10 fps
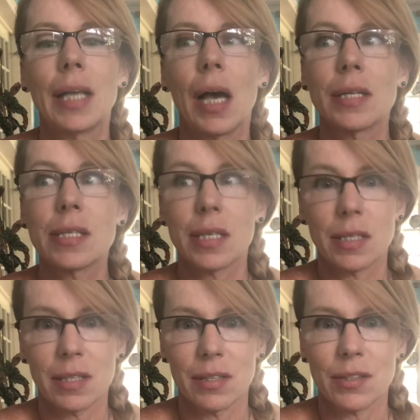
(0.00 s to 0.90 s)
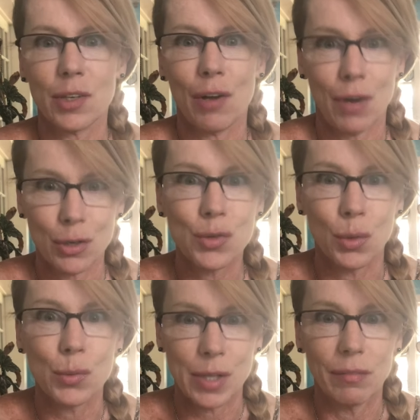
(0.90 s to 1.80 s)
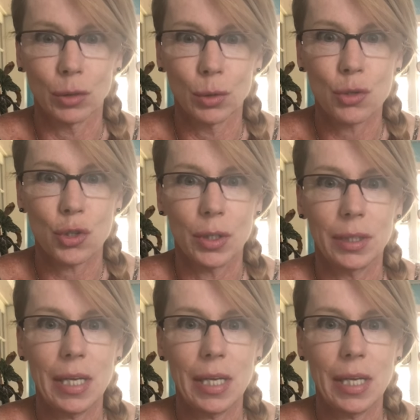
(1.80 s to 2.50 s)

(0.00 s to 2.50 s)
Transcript: assistance of our soul's evolution.